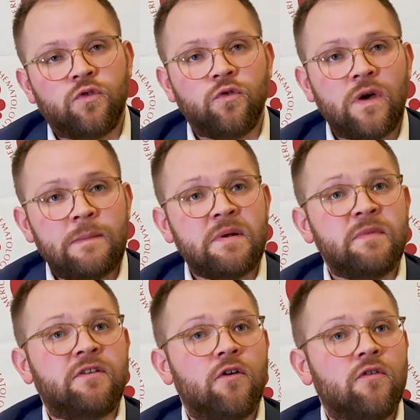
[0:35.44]
to
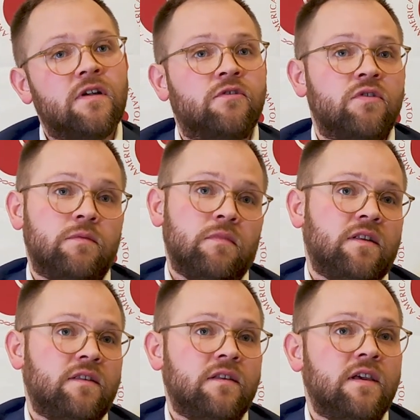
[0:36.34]
implement early
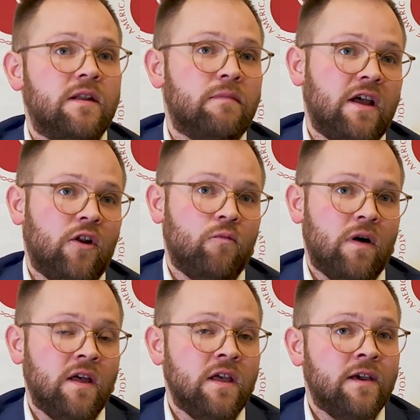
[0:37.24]
treatment in
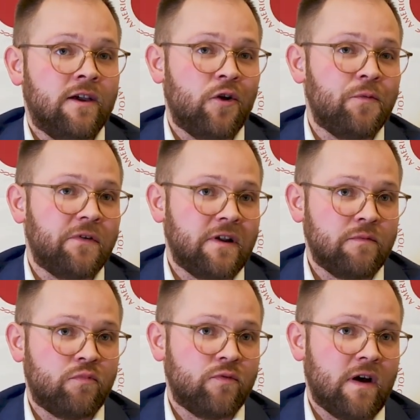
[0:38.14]
myeloma and hopefully
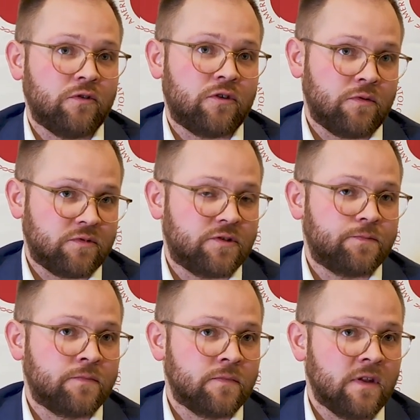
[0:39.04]
improve outcomes.
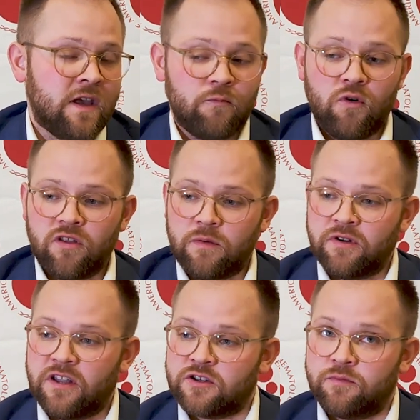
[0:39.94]
And what are the
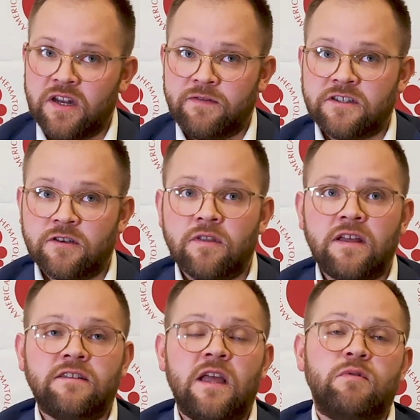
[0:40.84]
potential benefits of
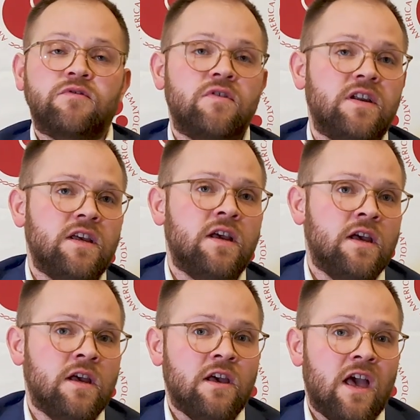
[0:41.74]
that type of screening?
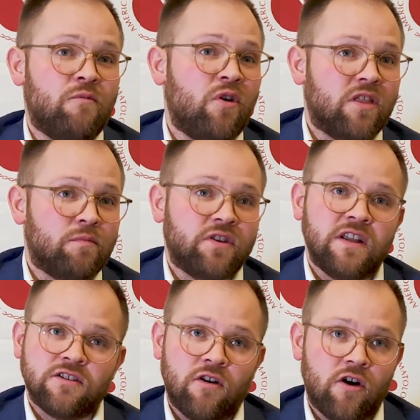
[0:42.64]
and what are the
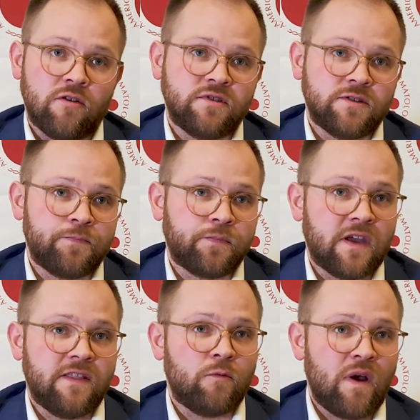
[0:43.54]
potential harms,
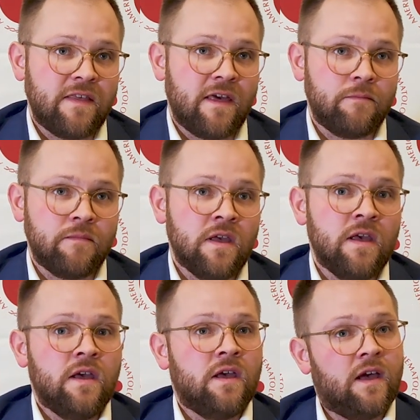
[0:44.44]
and then weigh them
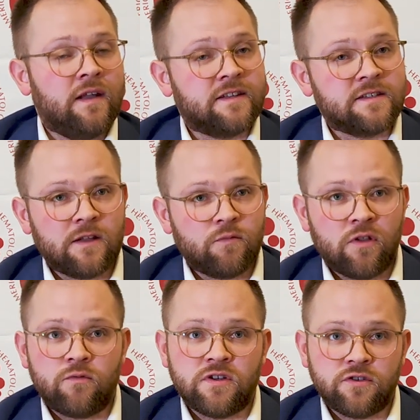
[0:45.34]
and decide
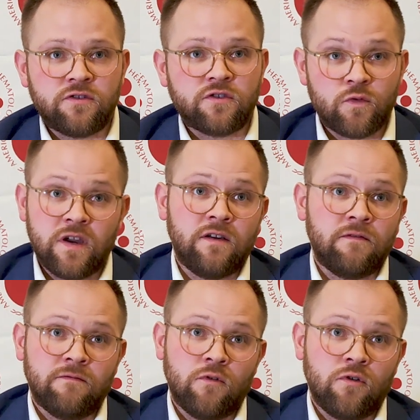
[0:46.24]
whether we should
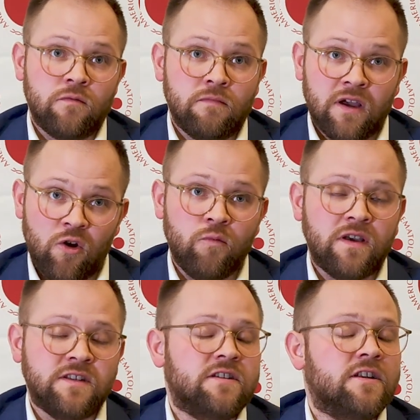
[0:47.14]
screen for
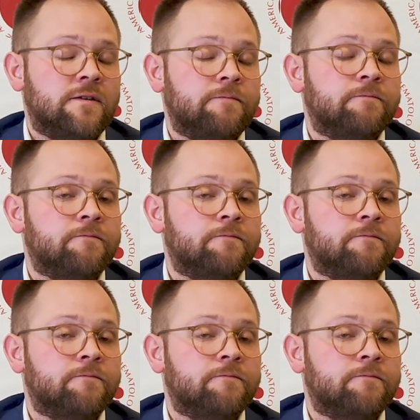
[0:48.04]
myeloma essentially.